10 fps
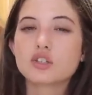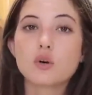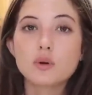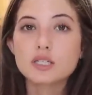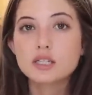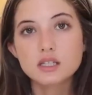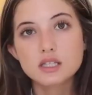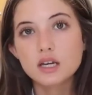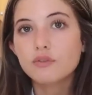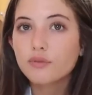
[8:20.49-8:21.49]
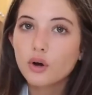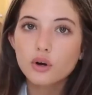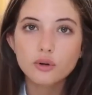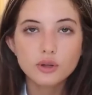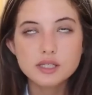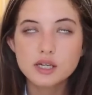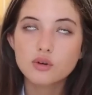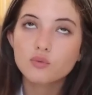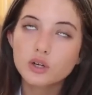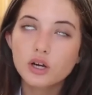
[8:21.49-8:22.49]
It's always let's take a photo, let's
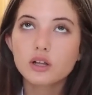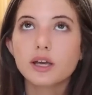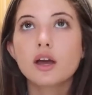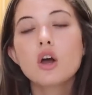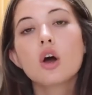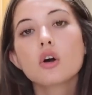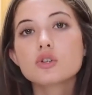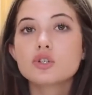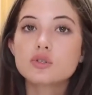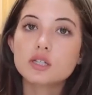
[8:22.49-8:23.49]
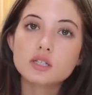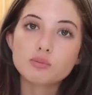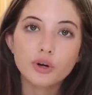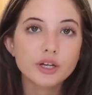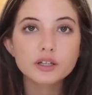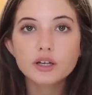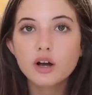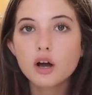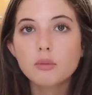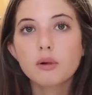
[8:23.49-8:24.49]
take a reel, like oh, do you see this brandy, like
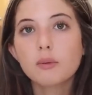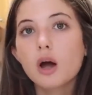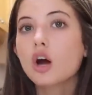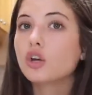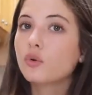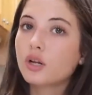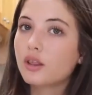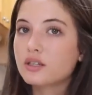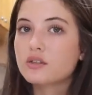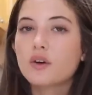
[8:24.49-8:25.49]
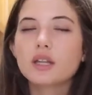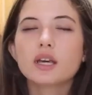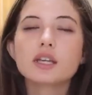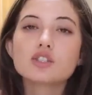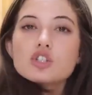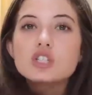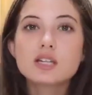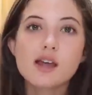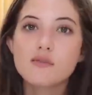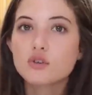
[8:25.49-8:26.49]
oh blah, blah blah, are you going to this event, like it just
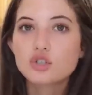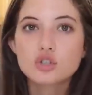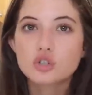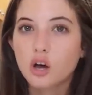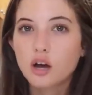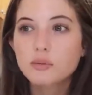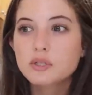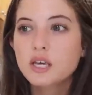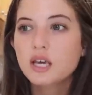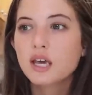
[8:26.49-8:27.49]
never stops,